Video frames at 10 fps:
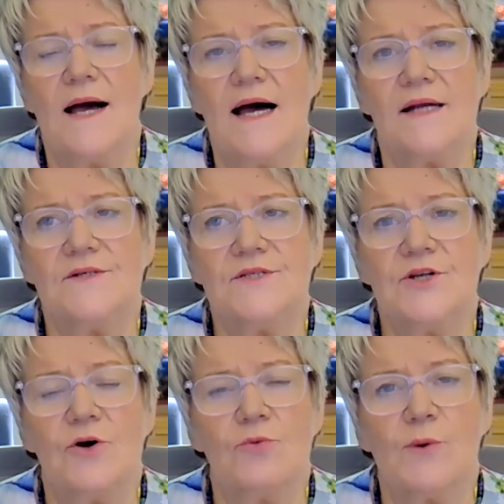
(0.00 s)
And,
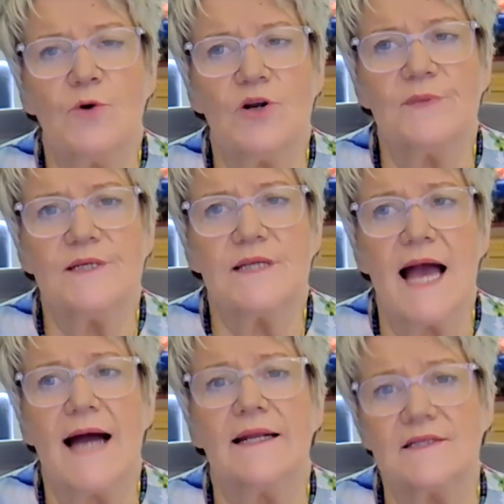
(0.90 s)
you know, we want to be
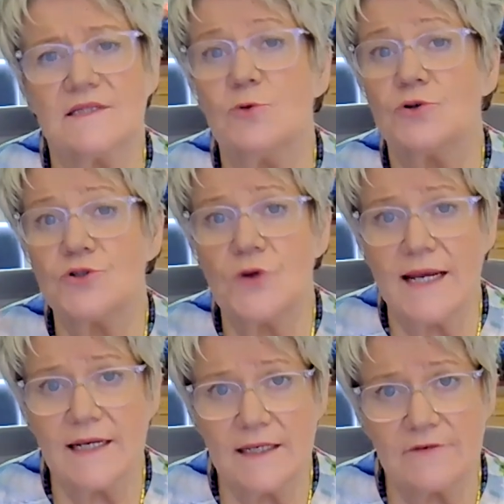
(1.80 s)
adding some more
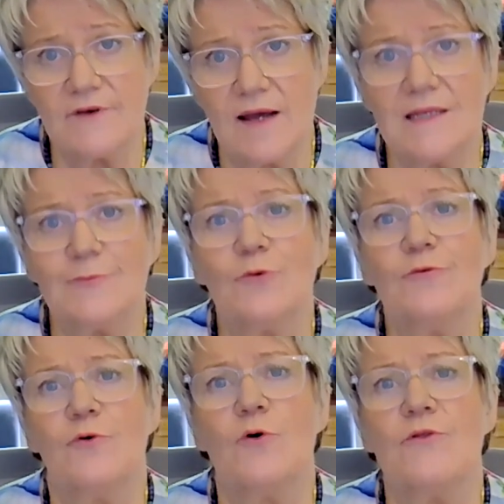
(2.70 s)
training available
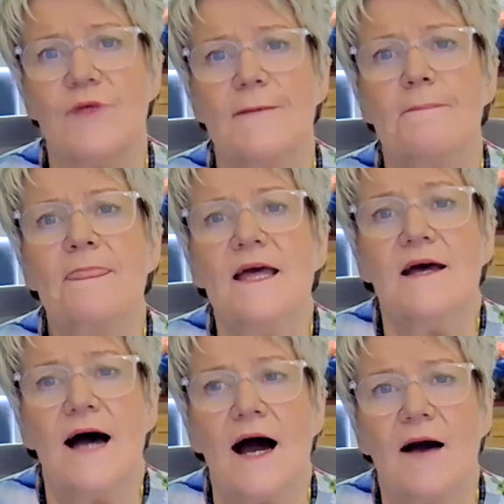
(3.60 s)
for them.
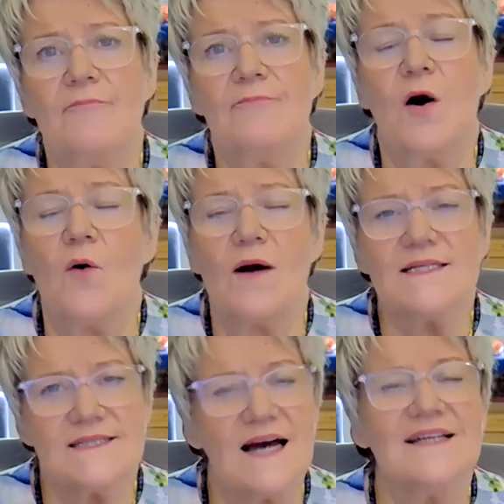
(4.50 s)
I
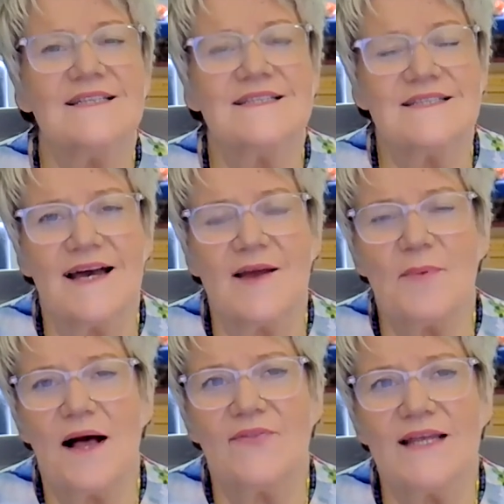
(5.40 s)
started to say
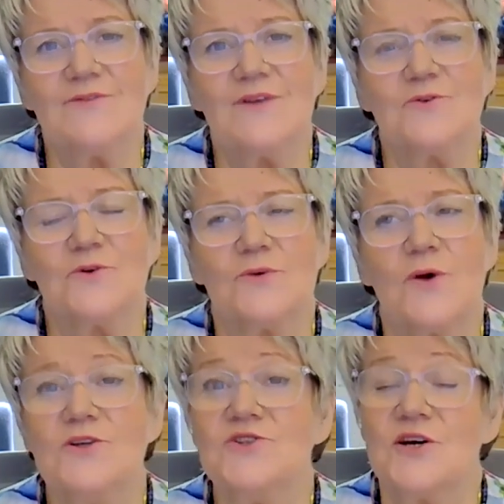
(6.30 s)
about the End of Life Doula
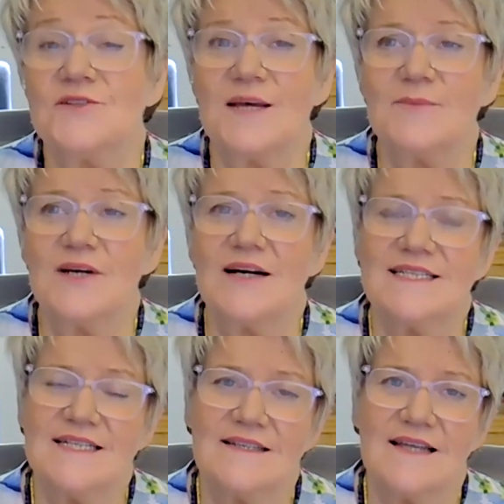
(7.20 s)
Roadshow, something I
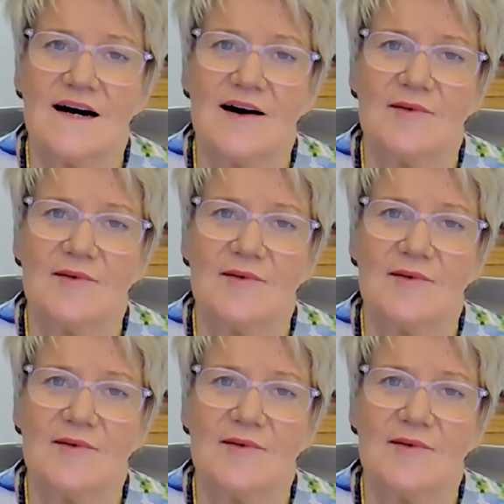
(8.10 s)
did